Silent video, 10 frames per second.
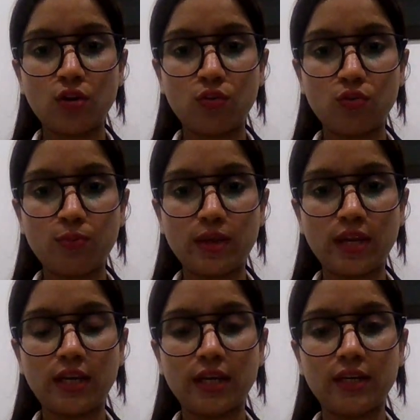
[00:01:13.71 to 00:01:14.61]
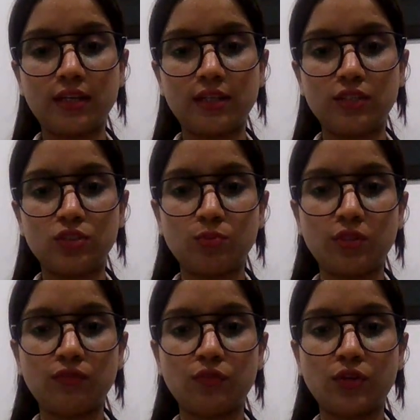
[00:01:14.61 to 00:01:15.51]
to make an
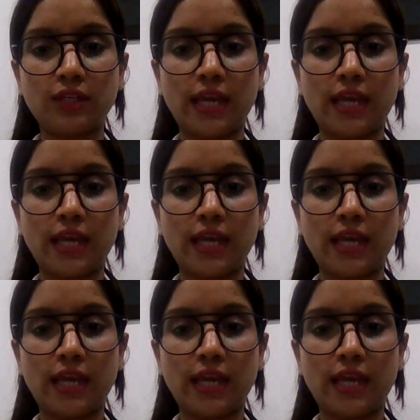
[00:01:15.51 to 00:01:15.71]
arrangement for